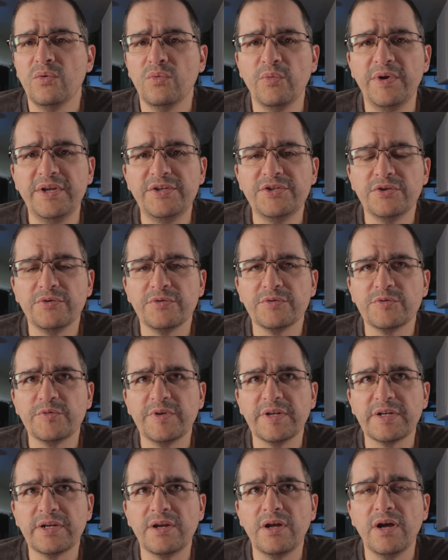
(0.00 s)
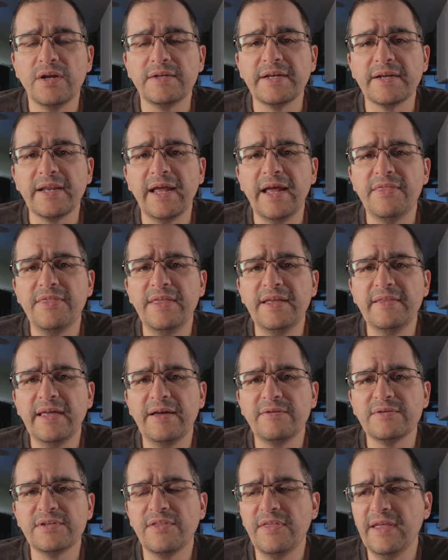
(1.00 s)
Regional restricted content. I think
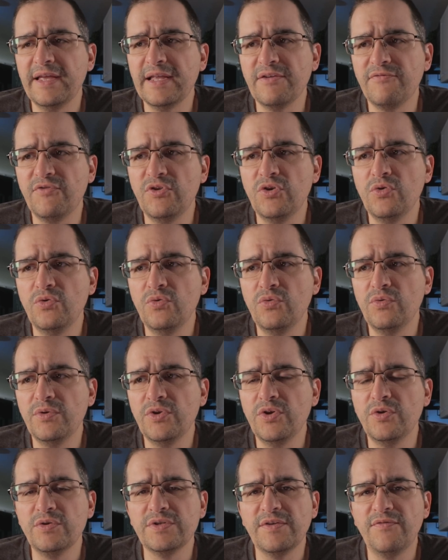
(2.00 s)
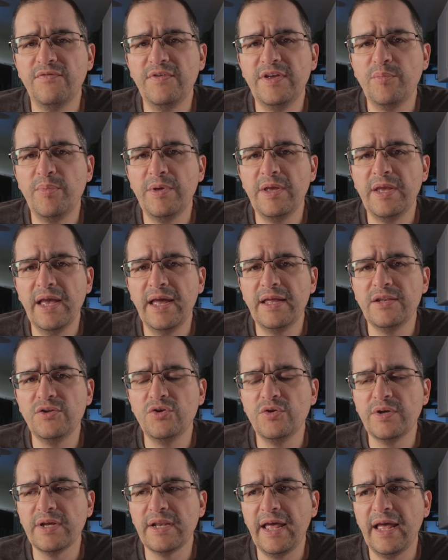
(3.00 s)
that was a thing. If you use a VPN,
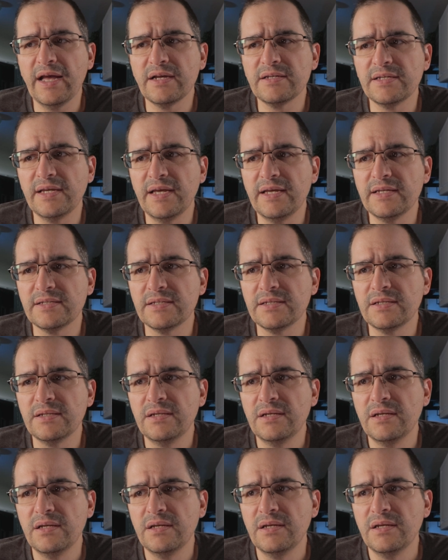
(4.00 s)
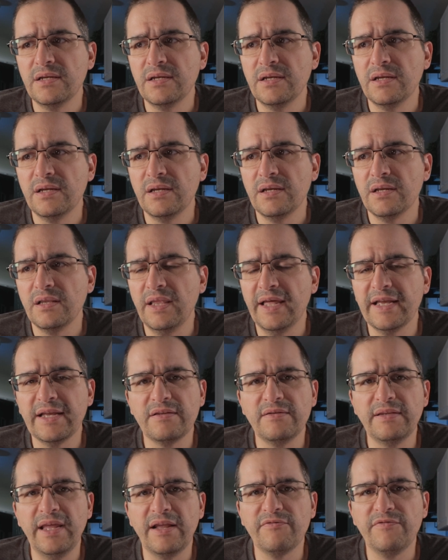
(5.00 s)
you can access,
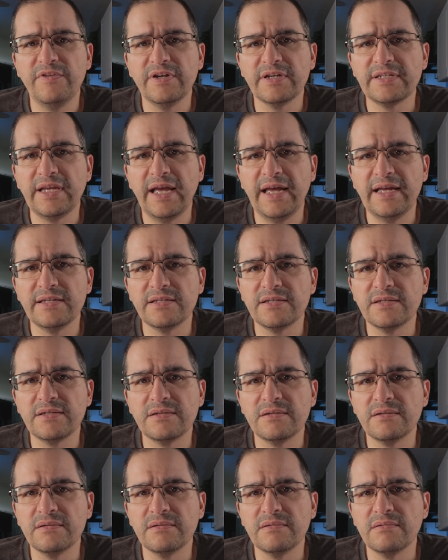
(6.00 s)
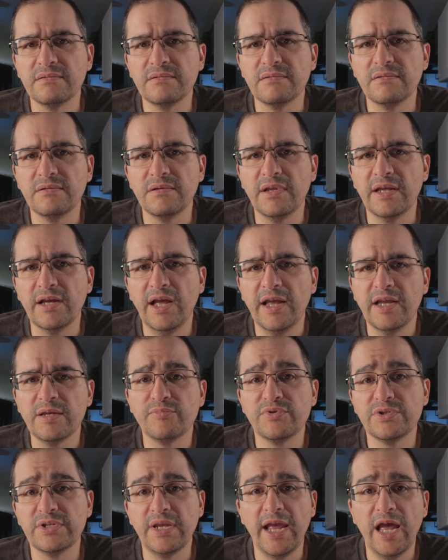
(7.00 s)
like Netflix has, like I
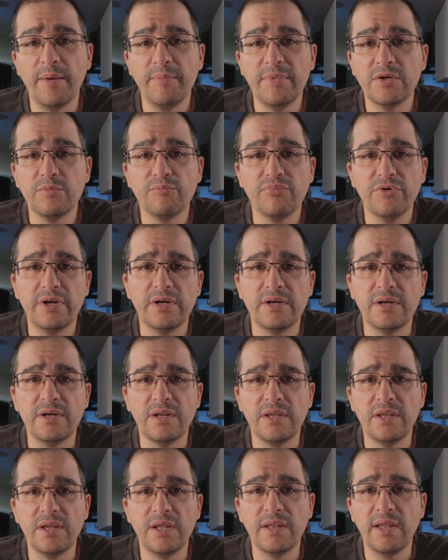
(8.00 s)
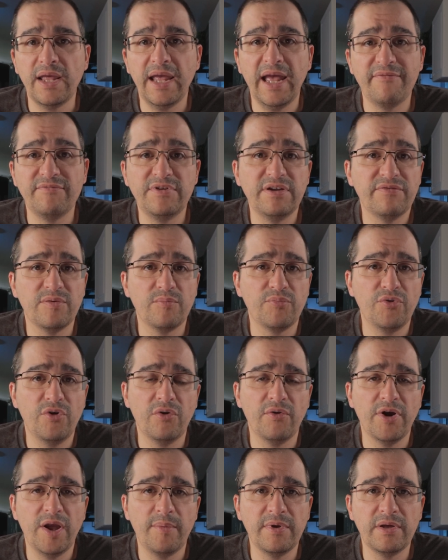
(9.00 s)
can say I'm in Britain and then they have different
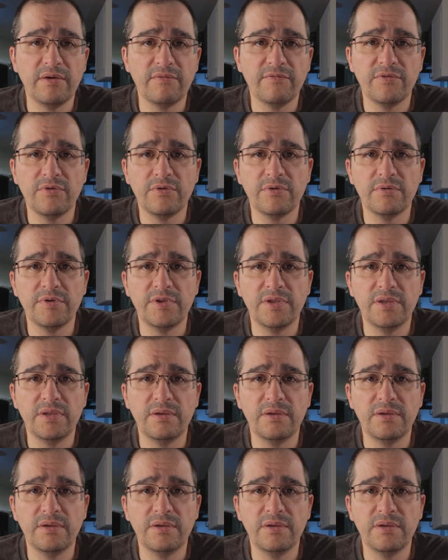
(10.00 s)
programming for